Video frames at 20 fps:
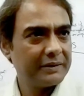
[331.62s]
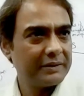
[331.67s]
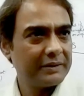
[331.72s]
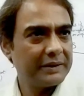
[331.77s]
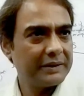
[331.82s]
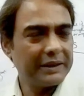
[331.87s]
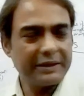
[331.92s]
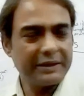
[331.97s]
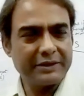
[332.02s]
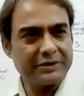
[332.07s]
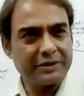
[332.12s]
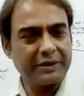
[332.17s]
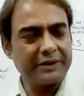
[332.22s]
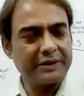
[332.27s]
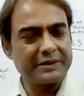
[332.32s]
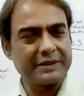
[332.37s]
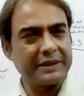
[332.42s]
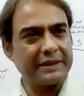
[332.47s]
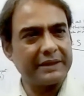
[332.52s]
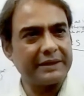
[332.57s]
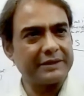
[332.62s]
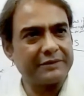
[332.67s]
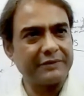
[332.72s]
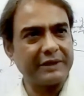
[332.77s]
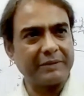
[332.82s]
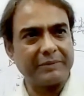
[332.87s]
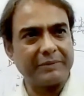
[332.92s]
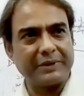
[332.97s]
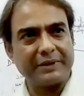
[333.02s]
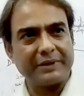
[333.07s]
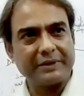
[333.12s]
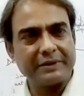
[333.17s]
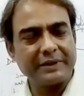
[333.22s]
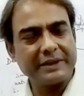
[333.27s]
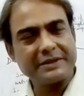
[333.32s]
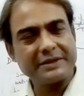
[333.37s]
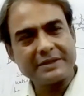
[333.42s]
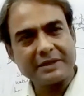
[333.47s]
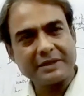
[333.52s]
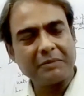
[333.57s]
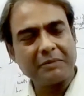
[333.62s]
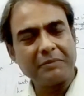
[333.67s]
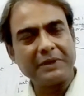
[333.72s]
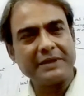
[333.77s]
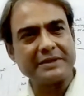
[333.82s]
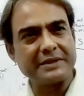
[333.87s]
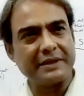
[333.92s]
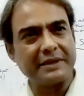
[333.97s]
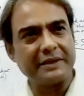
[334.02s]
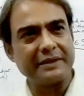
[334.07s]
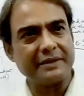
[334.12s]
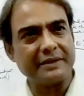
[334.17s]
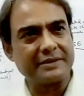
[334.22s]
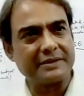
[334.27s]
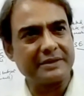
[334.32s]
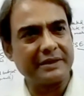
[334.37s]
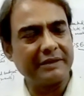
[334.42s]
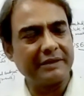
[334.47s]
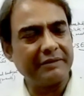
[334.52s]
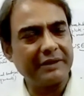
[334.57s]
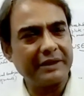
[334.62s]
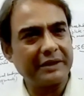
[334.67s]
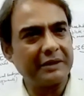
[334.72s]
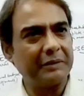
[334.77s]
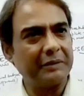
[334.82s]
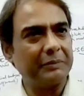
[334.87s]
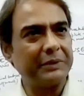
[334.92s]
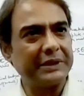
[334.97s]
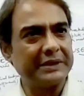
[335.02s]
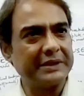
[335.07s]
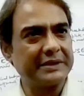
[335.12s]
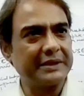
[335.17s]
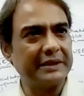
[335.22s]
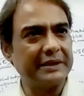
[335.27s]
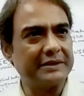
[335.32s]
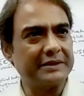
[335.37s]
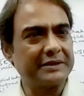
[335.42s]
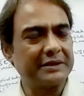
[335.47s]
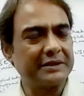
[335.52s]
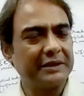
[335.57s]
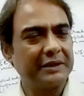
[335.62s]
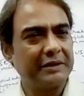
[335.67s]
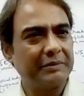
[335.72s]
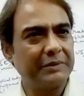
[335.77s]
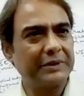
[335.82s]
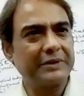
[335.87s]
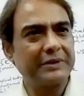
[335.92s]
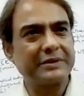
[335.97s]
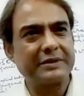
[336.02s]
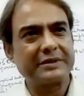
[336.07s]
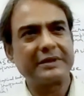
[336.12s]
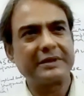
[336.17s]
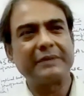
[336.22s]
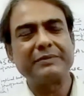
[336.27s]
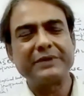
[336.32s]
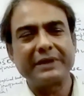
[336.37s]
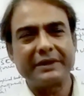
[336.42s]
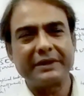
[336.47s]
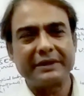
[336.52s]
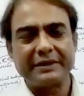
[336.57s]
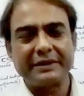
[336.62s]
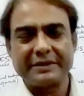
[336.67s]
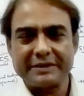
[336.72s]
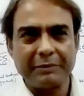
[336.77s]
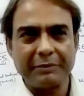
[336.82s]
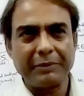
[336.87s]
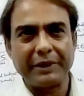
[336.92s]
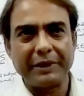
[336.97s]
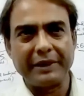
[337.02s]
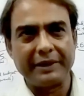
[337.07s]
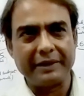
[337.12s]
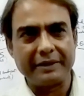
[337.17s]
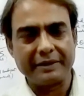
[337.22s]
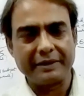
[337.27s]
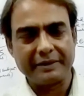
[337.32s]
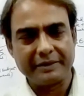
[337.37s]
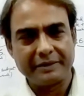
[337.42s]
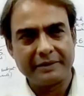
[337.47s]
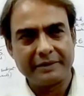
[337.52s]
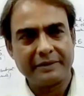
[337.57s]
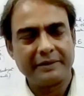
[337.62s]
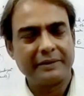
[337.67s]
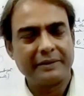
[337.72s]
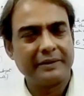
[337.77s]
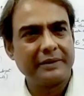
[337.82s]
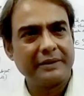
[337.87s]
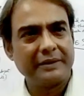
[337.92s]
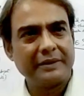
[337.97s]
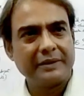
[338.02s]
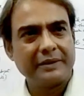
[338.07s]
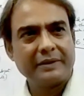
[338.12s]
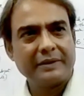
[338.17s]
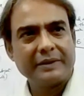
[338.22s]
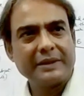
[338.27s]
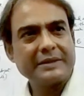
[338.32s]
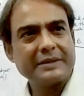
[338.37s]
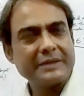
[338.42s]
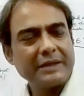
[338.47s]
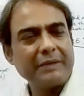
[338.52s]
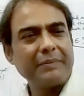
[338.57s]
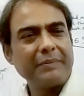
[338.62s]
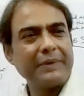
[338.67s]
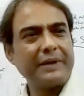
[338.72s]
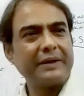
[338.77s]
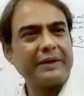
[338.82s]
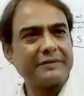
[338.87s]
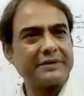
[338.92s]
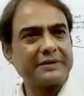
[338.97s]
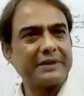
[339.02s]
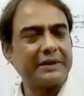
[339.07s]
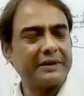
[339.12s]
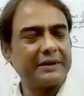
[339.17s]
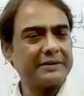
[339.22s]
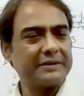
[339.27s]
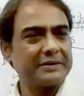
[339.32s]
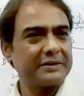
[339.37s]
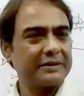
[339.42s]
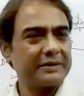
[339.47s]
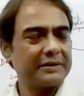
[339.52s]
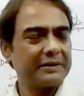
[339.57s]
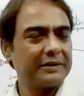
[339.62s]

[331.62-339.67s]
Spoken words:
That is not a sentence fragment. That's a complete sentence, having a complete sense, because the subject is implied. That's an imperative sentence.